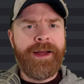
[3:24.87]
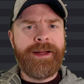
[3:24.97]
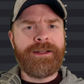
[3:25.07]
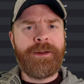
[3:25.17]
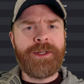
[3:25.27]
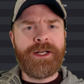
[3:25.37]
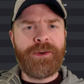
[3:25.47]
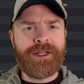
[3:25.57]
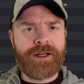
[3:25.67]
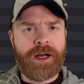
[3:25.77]
and let me
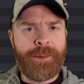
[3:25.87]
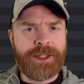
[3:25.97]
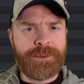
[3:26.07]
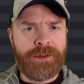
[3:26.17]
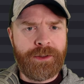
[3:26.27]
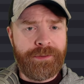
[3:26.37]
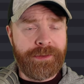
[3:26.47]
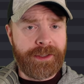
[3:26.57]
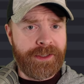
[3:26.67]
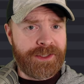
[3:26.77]
know in the comments below if
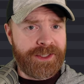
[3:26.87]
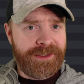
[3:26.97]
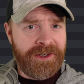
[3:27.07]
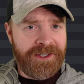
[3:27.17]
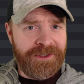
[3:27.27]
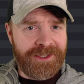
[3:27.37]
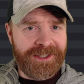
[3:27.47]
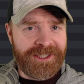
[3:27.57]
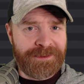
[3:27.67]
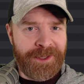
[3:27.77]
you're going to start
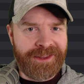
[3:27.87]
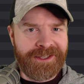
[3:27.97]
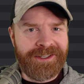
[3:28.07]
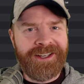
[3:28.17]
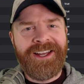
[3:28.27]
using this method.